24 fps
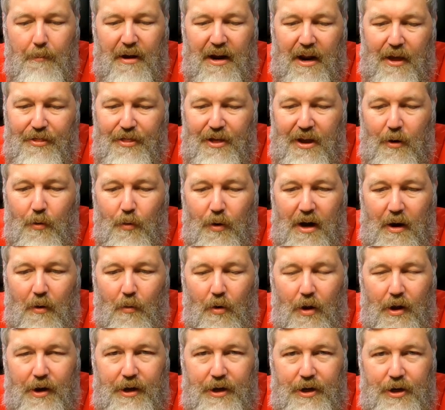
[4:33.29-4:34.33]
But I think what I
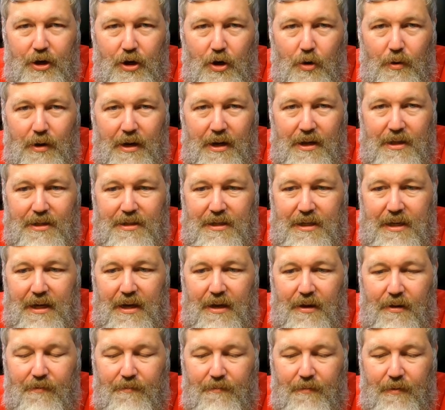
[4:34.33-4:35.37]
want to do is
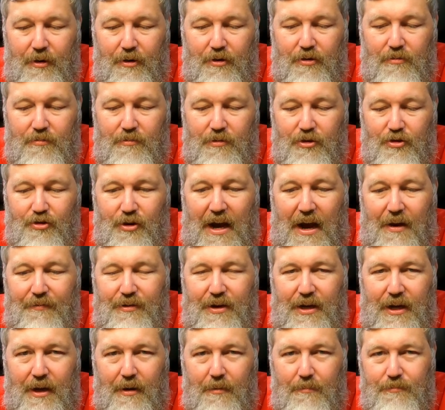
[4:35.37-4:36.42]
give or
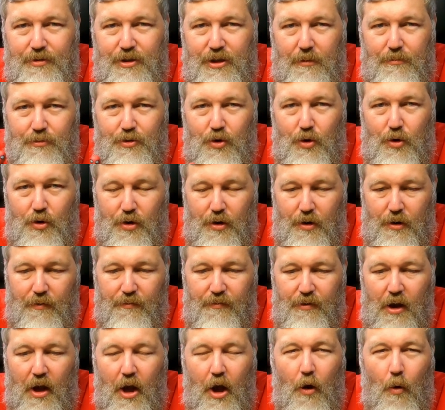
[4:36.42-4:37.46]
craft him some sort
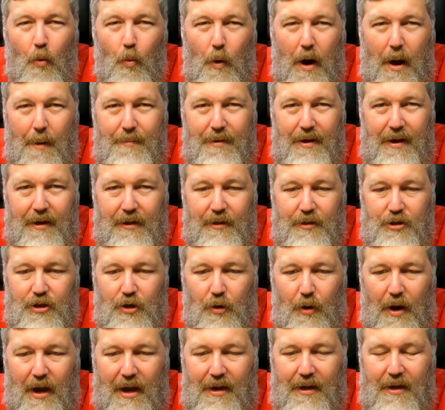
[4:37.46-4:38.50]
of webbing
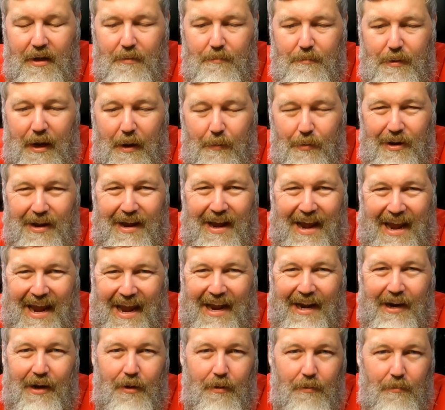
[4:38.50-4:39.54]
so I can be able to
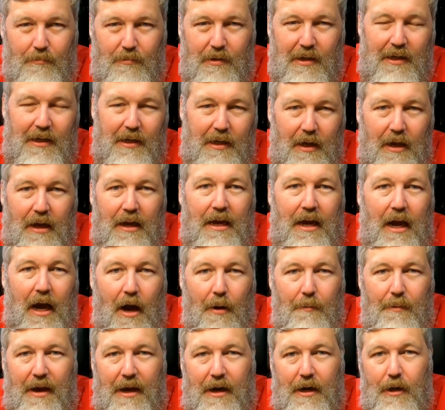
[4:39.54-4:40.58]
hang him
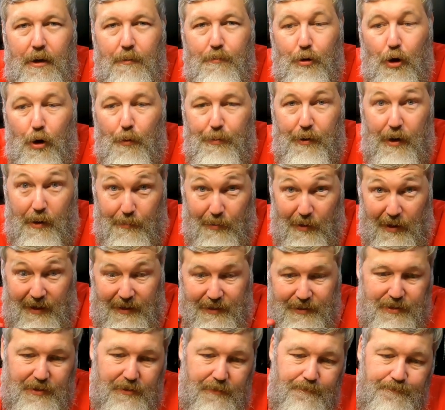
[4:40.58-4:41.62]
um, at an appropriate
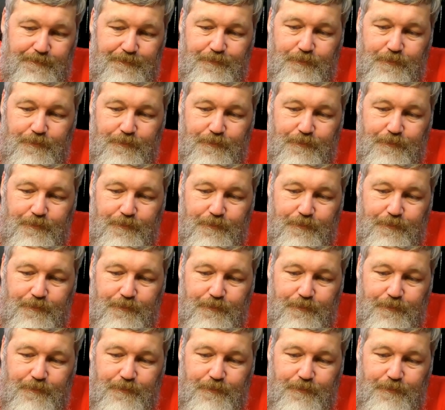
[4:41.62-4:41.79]
place.